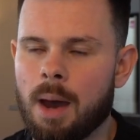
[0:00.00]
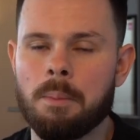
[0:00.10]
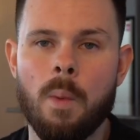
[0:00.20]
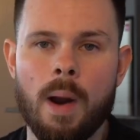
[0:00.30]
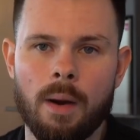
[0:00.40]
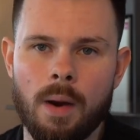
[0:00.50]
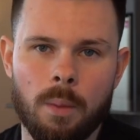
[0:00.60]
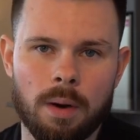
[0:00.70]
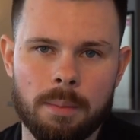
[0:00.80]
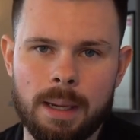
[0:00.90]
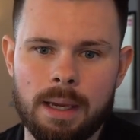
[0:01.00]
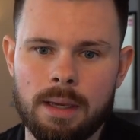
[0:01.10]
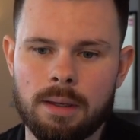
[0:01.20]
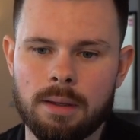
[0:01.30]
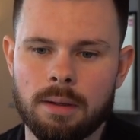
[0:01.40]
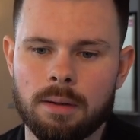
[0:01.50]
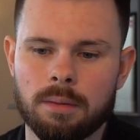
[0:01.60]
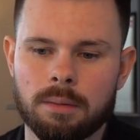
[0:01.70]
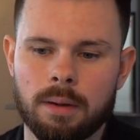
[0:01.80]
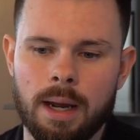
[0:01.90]
where I want to be,
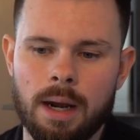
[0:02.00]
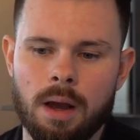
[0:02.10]
right,